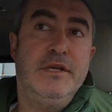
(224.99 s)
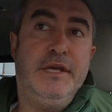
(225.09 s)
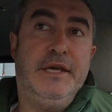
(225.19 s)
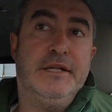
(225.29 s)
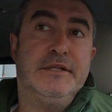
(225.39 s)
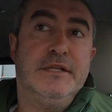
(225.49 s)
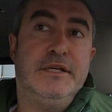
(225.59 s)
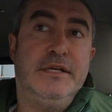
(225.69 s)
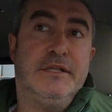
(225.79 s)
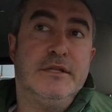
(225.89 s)
and
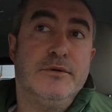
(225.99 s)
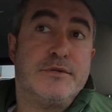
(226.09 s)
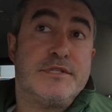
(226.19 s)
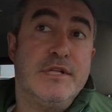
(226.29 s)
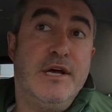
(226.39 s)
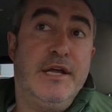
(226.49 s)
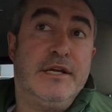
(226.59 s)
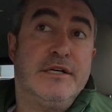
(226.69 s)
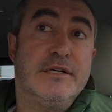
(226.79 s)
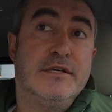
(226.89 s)
it looks
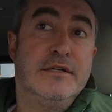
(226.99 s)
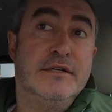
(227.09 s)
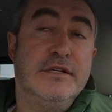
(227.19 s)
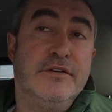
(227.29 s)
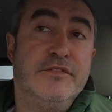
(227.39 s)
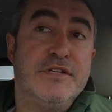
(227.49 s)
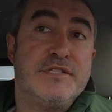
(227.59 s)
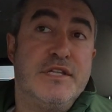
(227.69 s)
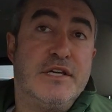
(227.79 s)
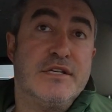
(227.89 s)
like if
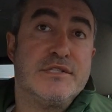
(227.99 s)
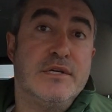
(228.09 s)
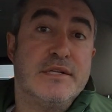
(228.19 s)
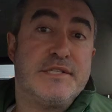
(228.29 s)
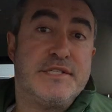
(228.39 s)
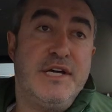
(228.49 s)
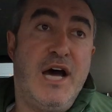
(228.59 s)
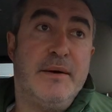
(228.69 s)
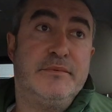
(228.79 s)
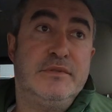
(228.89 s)
this thing is not
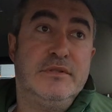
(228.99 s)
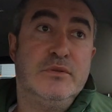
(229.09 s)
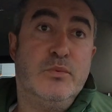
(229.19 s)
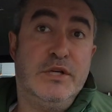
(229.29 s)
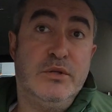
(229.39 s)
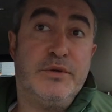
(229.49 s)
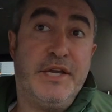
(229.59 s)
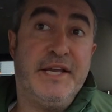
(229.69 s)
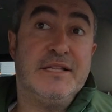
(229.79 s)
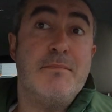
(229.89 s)
stopped, we're
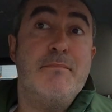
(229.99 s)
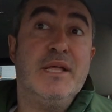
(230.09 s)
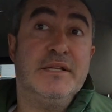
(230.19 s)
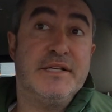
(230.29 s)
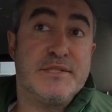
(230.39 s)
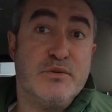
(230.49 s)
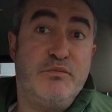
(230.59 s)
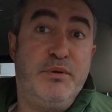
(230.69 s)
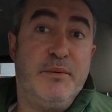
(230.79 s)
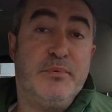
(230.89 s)
looking at millions
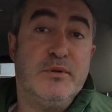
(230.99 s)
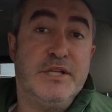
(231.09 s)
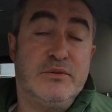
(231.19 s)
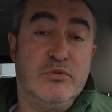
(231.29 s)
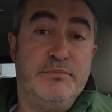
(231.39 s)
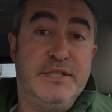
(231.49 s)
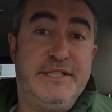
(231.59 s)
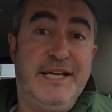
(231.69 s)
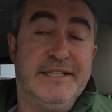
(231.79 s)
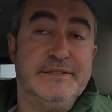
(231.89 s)
of people that would be
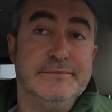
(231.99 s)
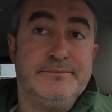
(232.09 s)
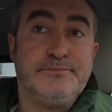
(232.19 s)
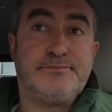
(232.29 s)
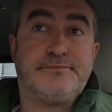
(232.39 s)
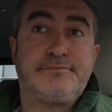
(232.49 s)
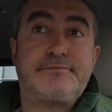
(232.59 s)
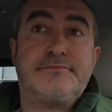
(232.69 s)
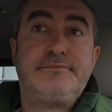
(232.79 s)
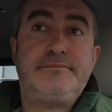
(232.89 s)
dead,
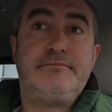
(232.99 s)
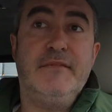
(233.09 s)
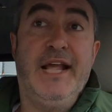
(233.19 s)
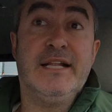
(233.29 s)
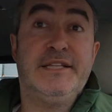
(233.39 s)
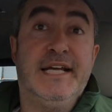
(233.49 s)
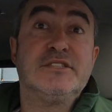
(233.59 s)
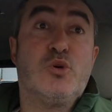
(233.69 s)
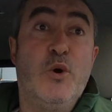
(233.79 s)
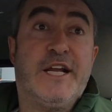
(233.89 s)
and
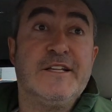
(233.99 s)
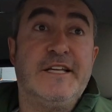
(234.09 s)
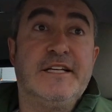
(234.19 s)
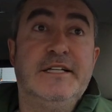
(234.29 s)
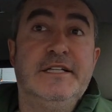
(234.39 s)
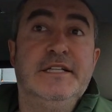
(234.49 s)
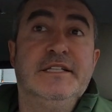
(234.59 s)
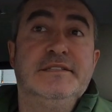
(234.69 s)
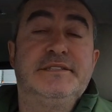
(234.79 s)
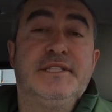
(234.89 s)
dead quickly.
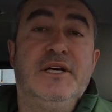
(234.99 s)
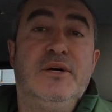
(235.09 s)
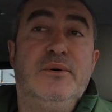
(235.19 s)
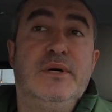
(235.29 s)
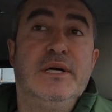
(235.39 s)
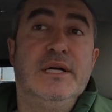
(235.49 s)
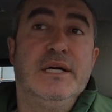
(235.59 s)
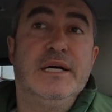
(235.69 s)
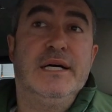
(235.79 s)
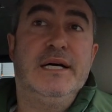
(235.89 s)
So
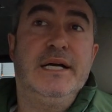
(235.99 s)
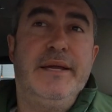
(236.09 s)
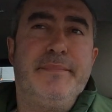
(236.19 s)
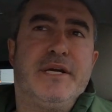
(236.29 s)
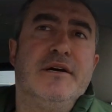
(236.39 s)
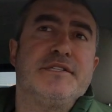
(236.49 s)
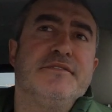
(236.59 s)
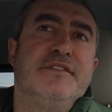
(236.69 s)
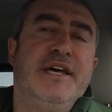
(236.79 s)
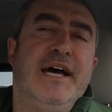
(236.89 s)
and because
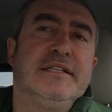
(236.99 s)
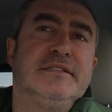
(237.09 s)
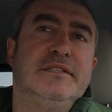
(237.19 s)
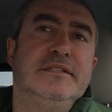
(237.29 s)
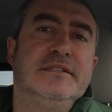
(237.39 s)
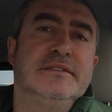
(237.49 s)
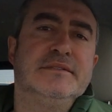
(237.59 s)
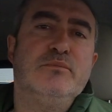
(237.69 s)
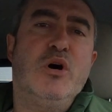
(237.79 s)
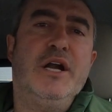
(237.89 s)
of that,
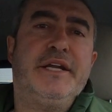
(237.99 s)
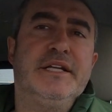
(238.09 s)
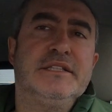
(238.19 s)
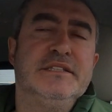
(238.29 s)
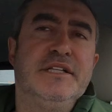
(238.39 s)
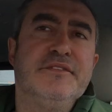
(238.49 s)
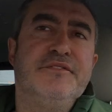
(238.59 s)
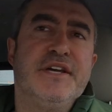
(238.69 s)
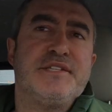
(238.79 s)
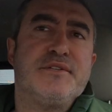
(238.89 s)
the market and
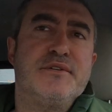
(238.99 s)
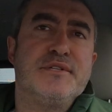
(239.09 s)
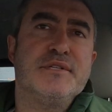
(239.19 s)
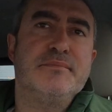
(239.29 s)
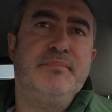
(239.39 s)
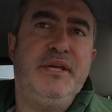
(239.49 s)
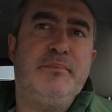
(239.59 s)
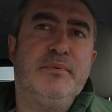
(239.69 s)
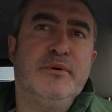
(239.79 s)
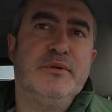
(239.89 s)
investors and
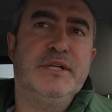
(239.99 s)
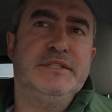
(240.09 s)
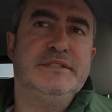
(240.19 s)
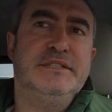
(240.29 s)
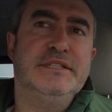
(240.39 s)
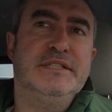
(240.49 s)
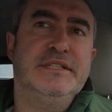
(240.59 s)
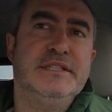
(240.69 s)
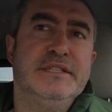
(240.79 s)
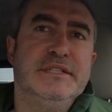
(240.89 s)
people and the